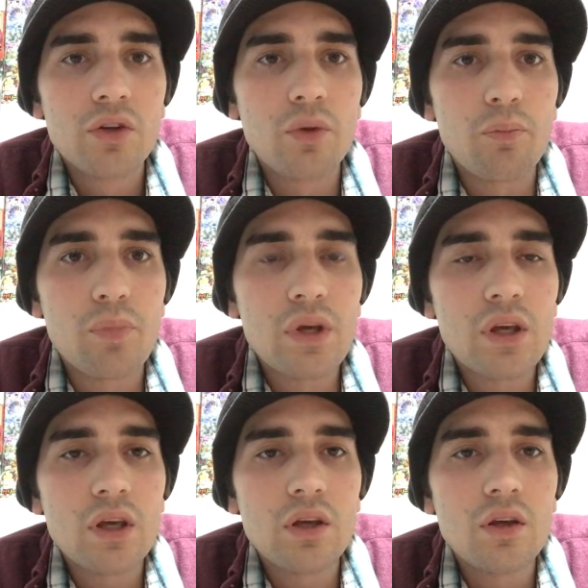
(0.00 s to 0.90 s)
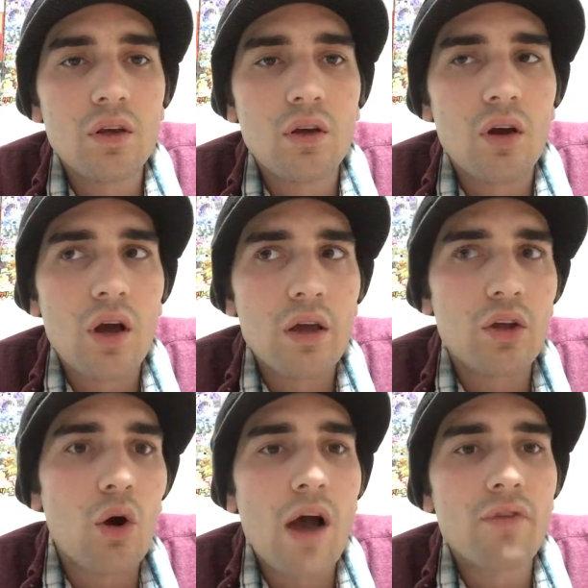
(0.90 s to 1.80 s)
to be,
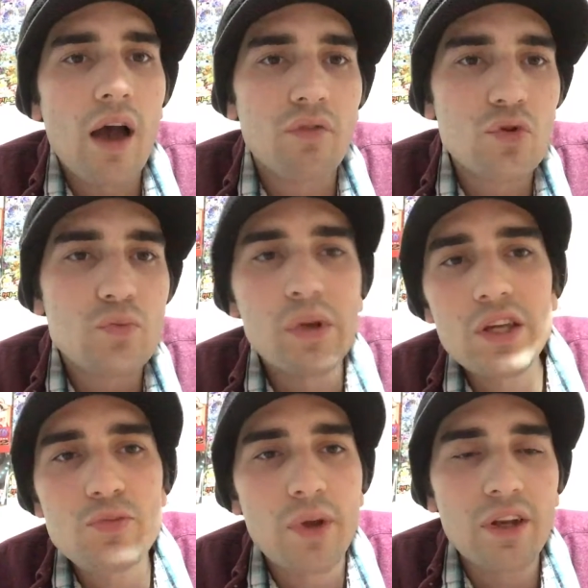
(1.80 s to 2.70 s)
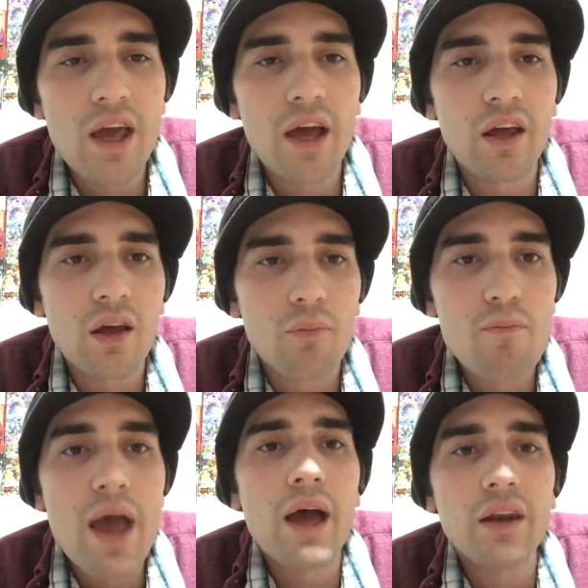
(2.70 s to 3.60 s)
you know, have those needs been
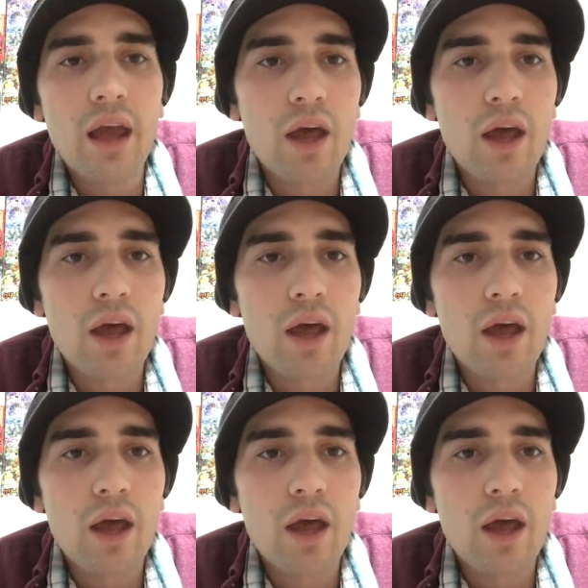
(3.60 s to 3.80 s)
met,